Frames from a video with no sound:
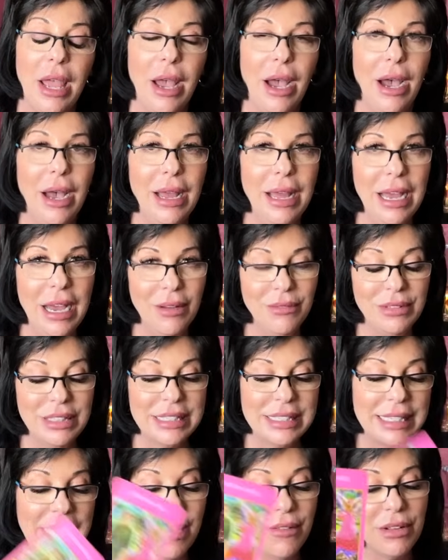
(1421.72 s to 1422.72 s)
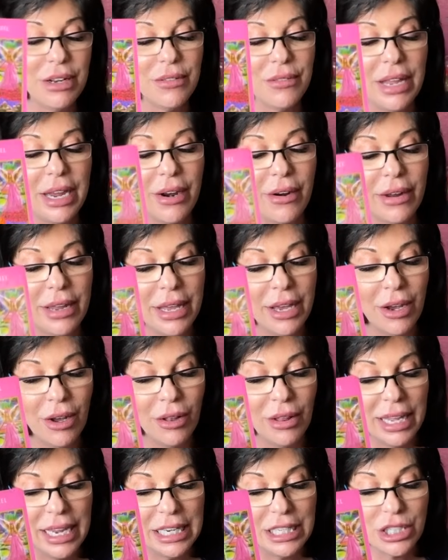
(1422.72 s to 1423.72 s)
I have the 7 of
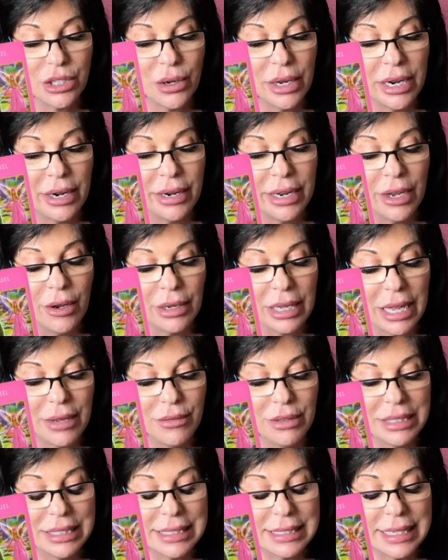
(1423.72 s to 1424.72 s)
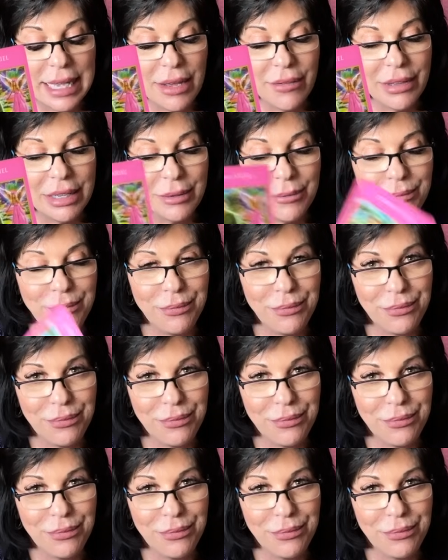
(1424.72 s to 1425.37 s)
Ariel. Angel Ariel gave you the 7.